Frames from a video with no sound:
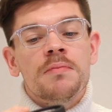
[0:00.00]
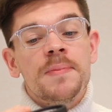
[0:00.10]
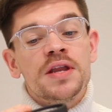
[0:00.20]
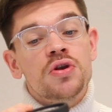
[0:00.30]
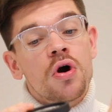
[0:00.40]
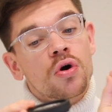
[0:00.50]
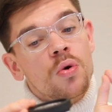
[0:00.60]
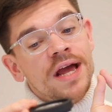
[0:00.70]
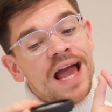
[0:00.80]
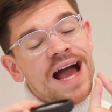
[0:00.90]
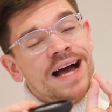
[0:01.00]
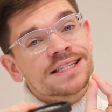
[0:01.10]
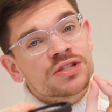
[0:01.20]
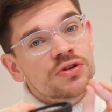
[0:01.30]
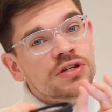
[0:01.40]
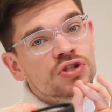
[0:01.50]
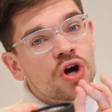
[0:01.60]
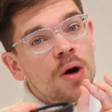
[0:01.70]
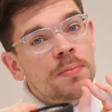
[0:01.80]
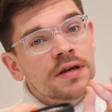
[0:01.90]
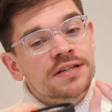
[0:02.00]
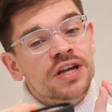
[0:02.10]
maybe not quite as good a job